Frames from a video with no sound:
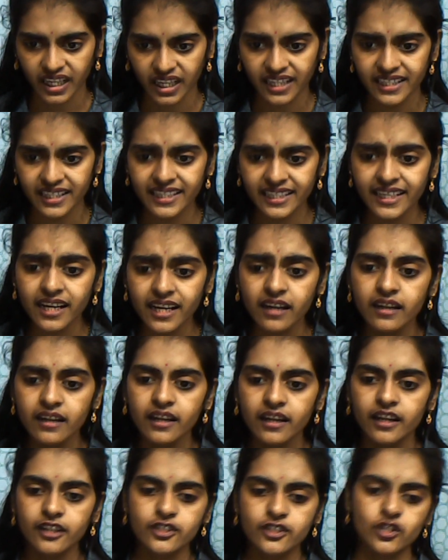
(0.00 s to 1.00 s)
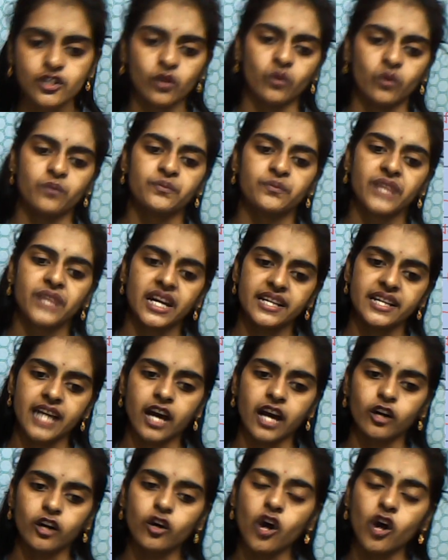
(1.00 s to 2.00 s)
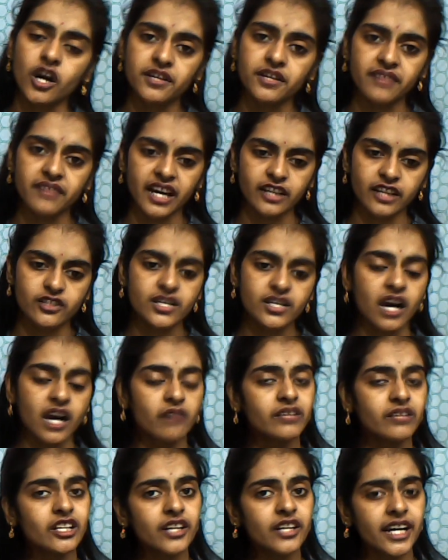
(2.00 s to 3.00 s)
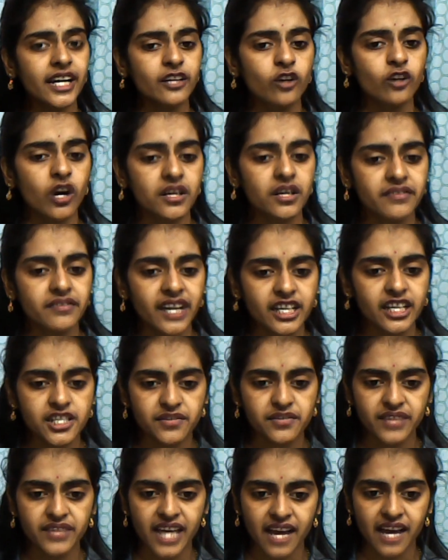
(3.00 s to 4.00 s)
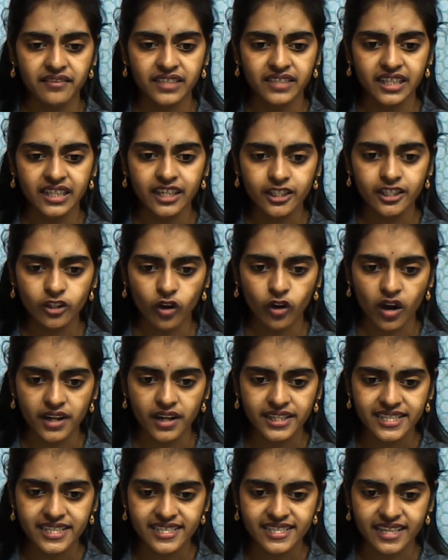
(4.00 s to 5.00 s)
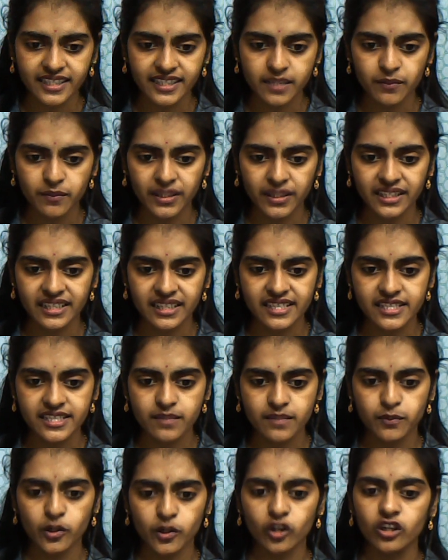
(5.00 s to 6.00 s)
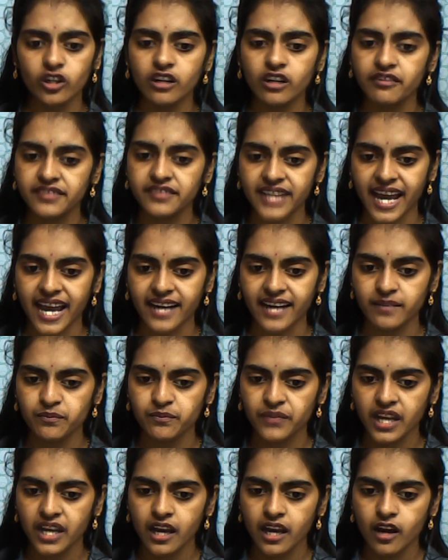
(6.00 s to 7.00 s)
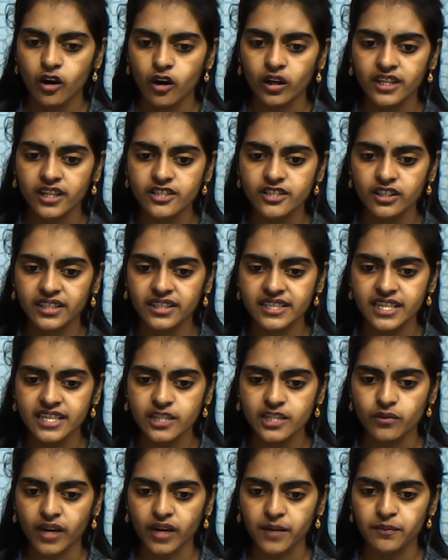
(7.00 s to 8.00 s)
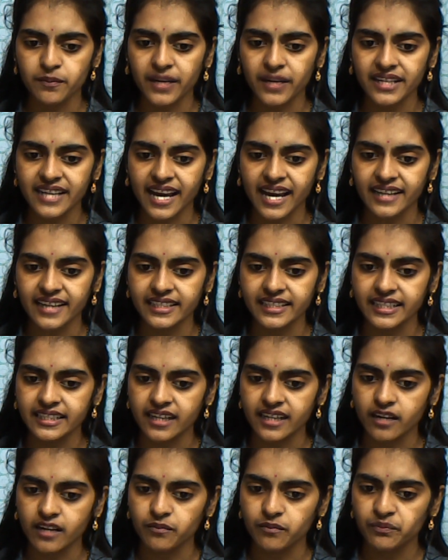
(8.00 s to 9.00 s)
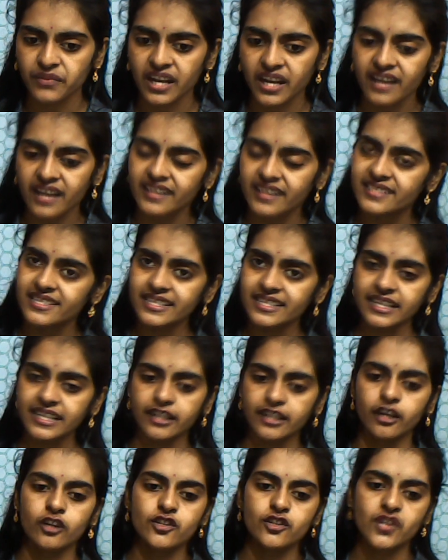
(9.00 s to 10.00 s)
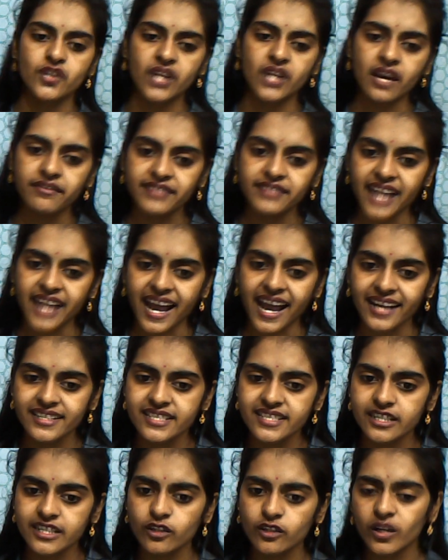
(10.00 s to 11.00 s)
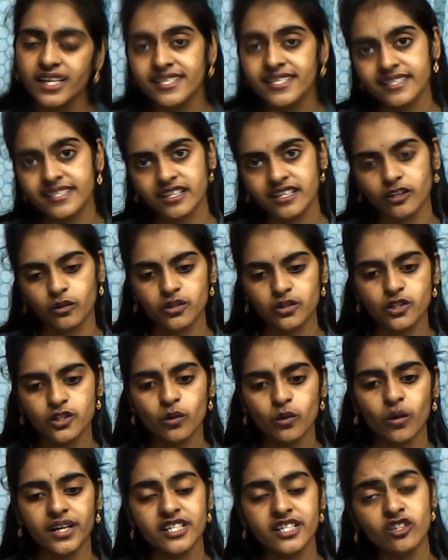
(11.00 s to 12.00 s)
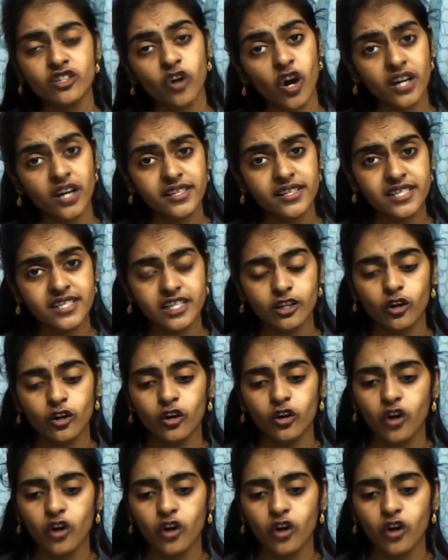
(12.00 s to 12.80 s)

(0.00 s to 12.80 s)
Clear? So now cot values. How will you get cot values? We have learned cot is nothing but the reciprocal of tan. Okay, so this is 1 by tan theta. Isn't it? So you have tan 0 is 0. So what is cot 0?